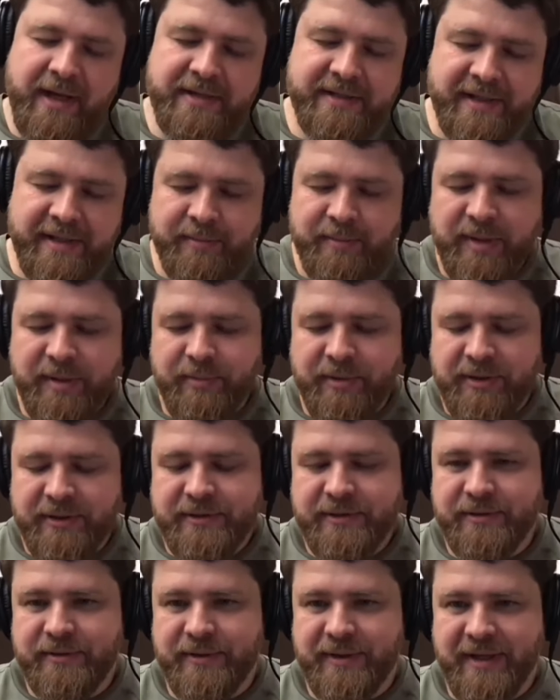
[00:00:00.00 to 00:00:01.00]
asking people
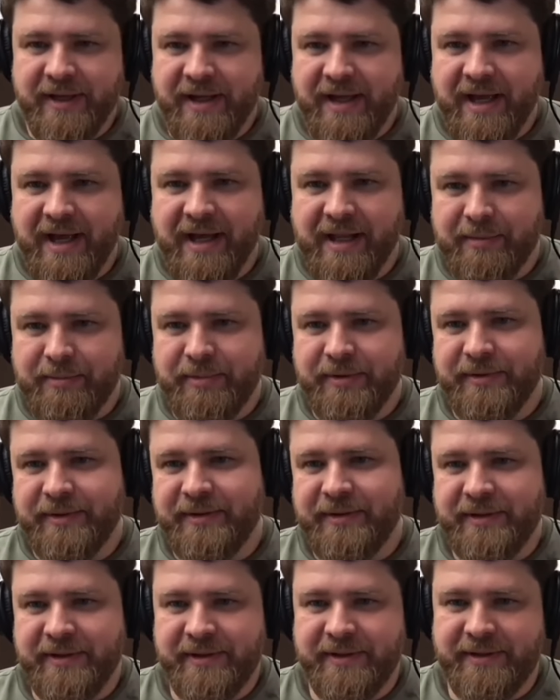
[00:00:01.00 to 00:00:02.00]
to help
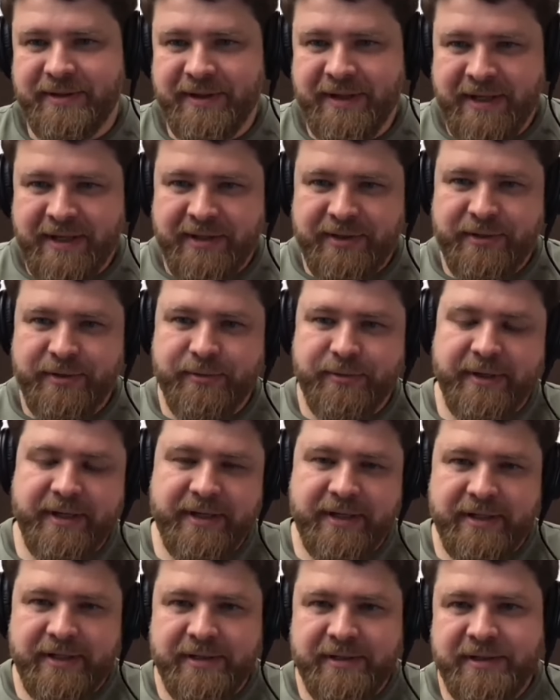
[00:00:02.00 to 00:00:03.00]

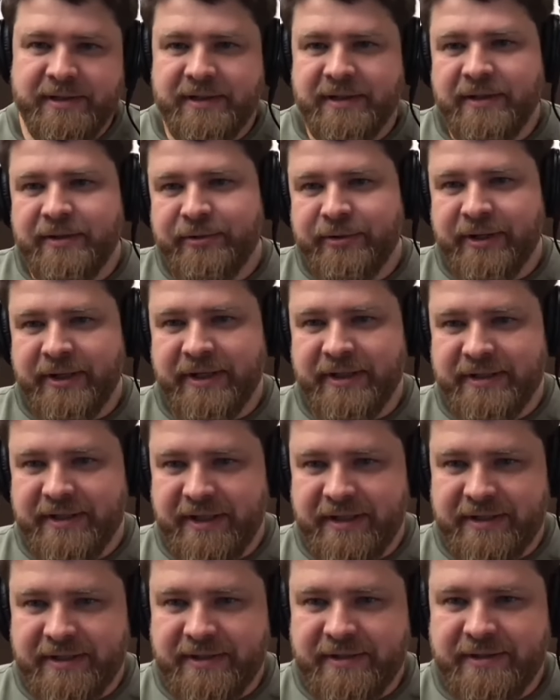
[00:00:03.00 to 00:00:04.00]
Ukrainian
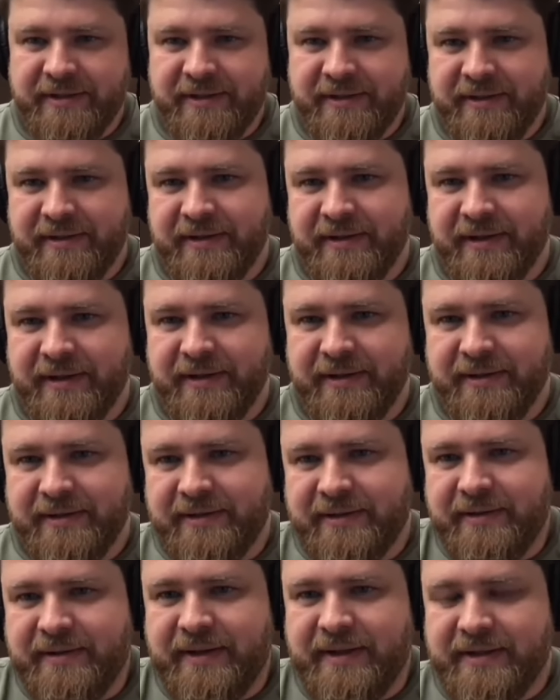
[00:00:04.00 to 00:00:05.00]
organizations
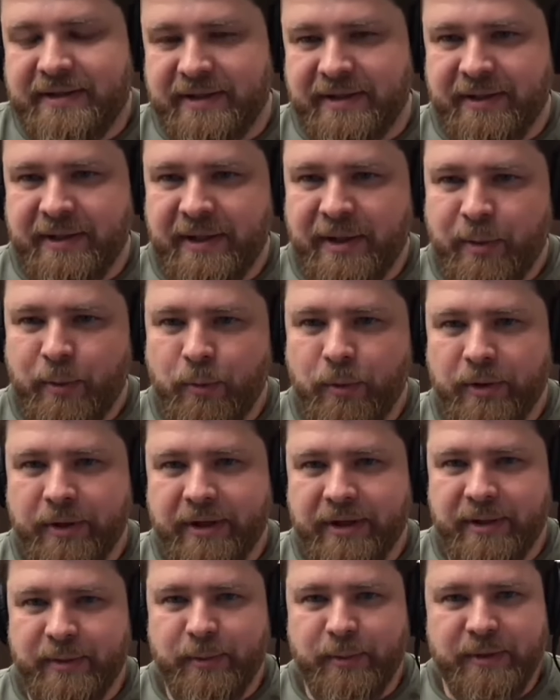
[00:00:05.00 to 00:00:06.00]
that are
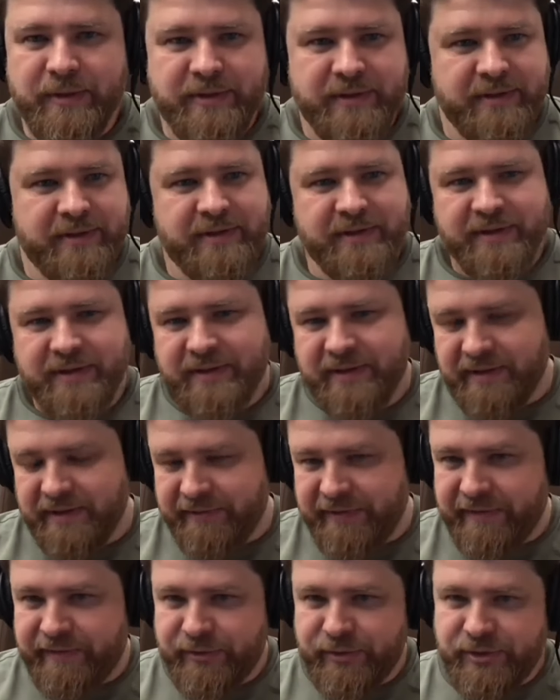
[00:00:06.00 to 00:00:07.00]
working with
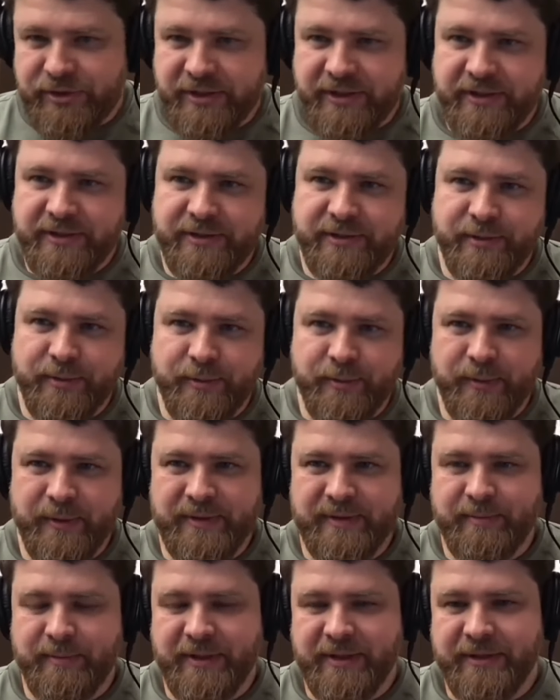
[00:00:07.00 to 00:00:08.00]
refugees or
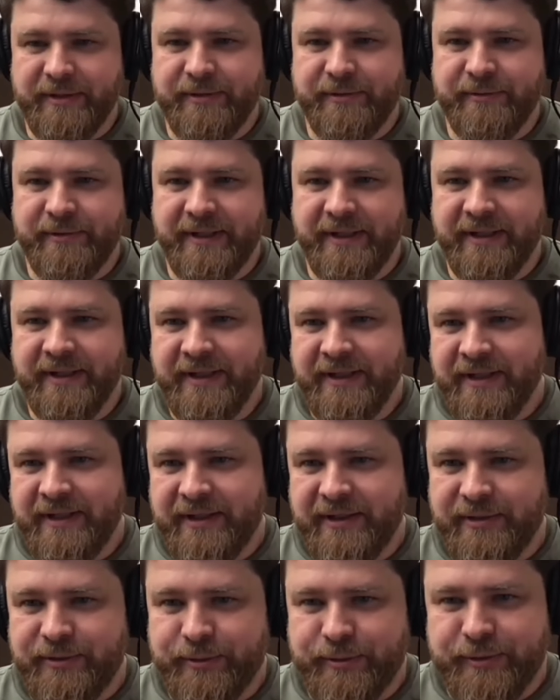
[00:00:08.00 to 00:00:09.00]
with military
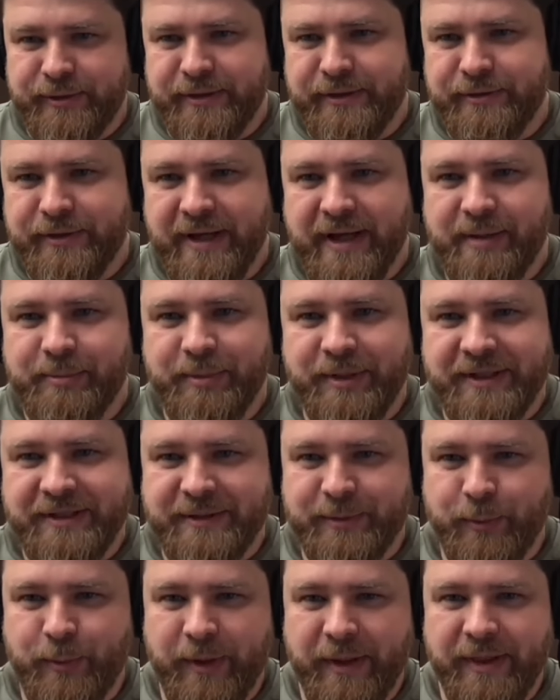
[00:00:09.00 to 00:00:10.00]
in order to help
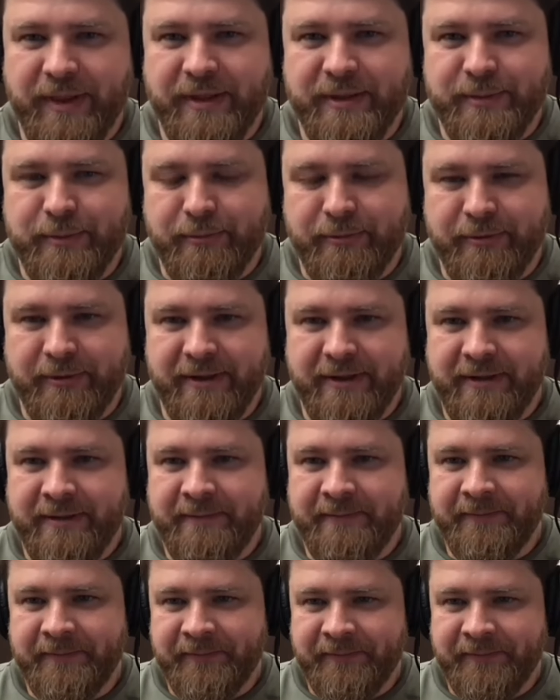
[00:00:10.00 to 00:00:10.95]
us win this war.